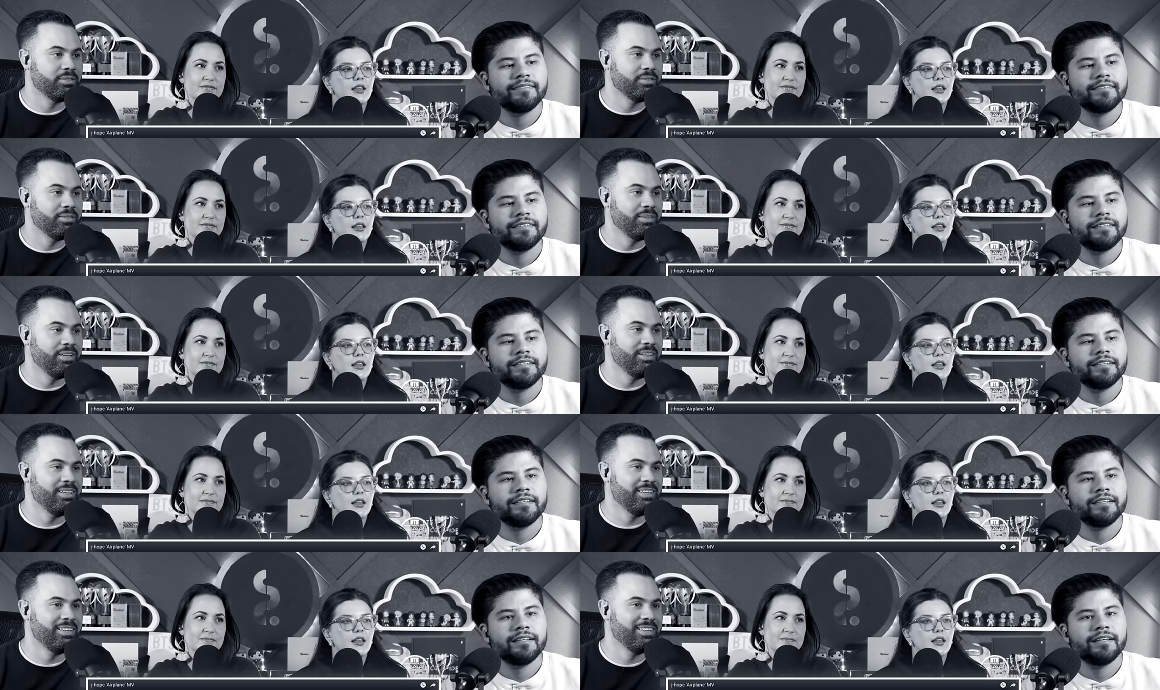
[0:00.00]

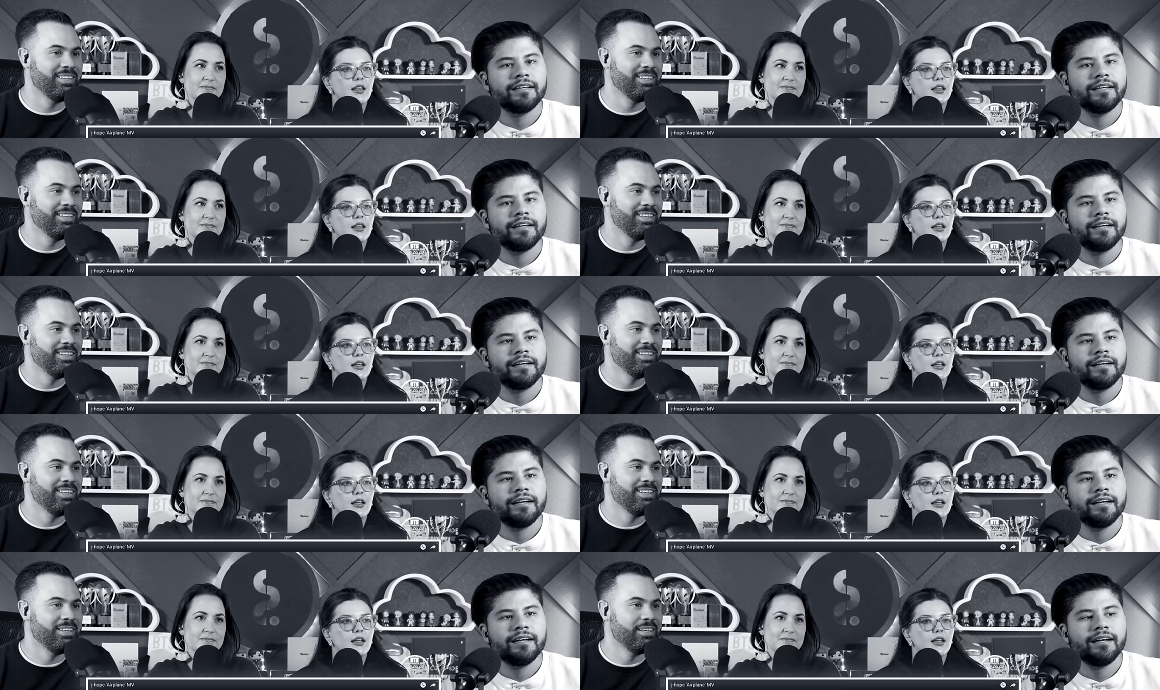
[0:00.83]

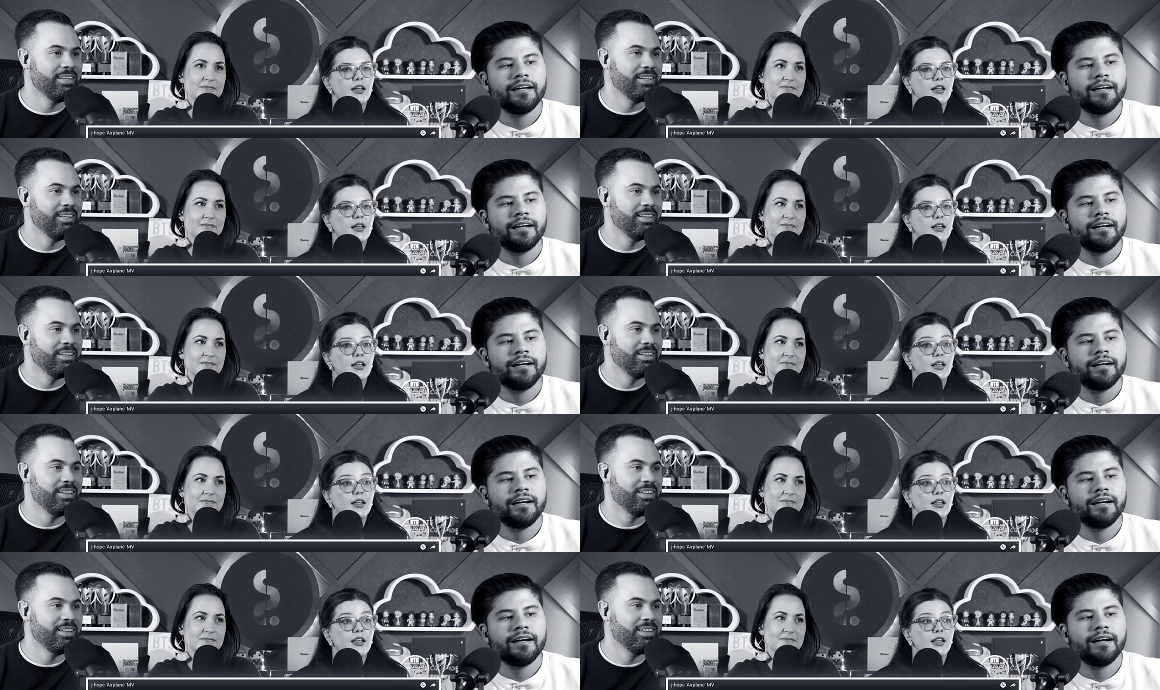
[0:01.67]

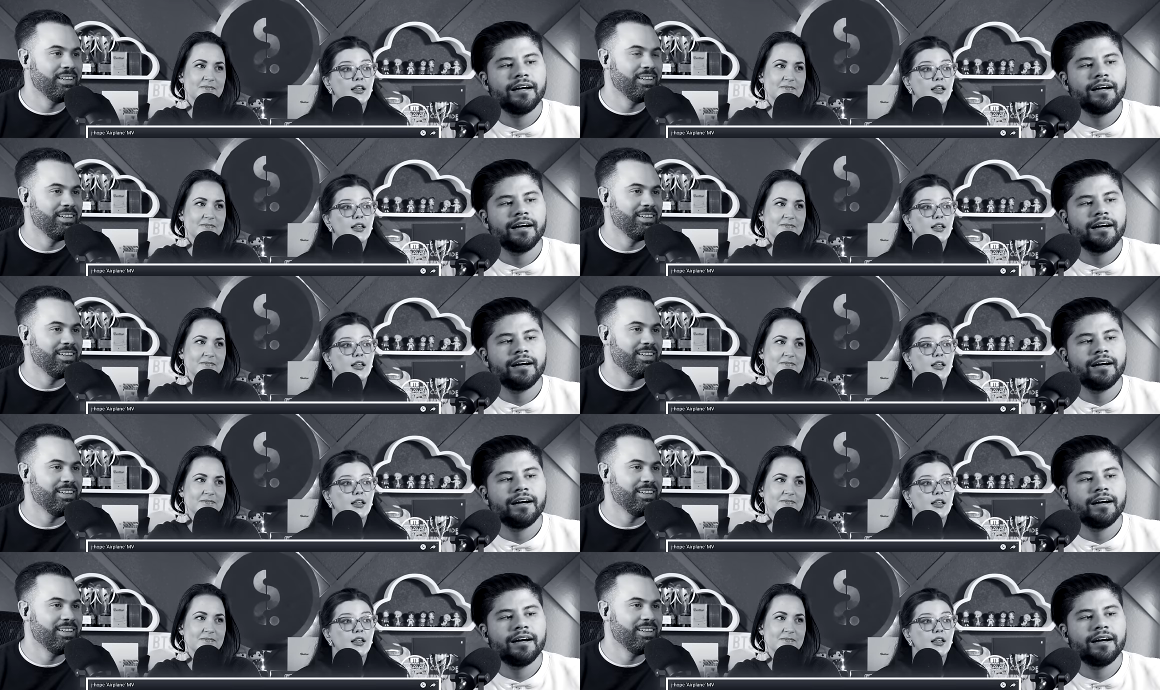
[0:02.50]
(no one is talking)